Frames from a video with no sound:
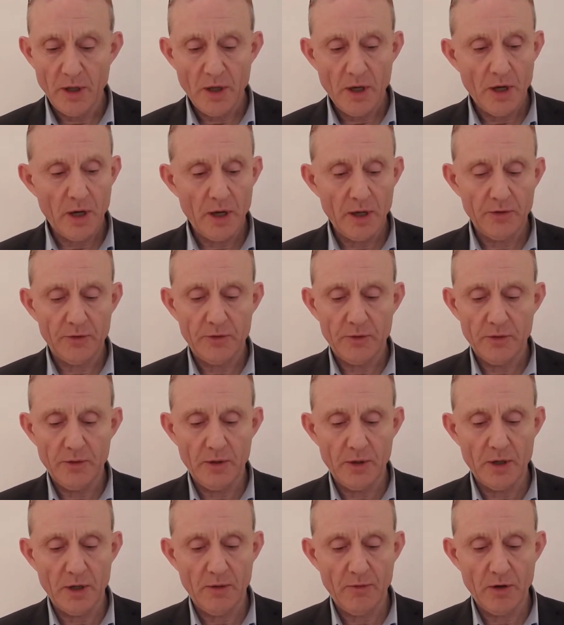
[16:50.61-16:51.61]

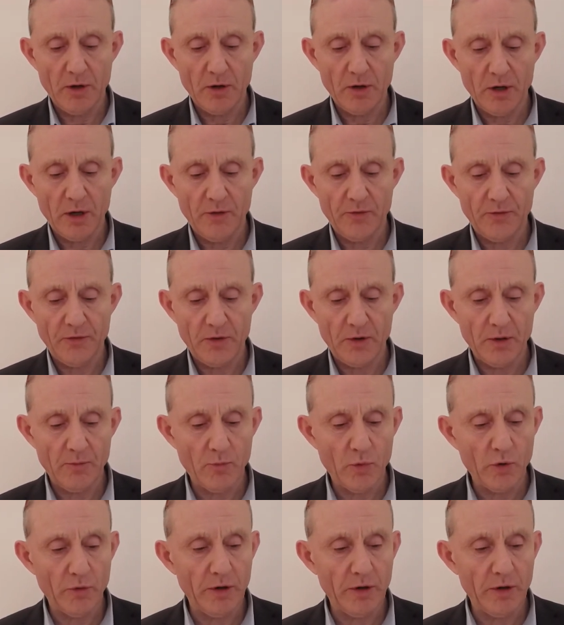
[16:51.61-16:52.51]
have a look at the more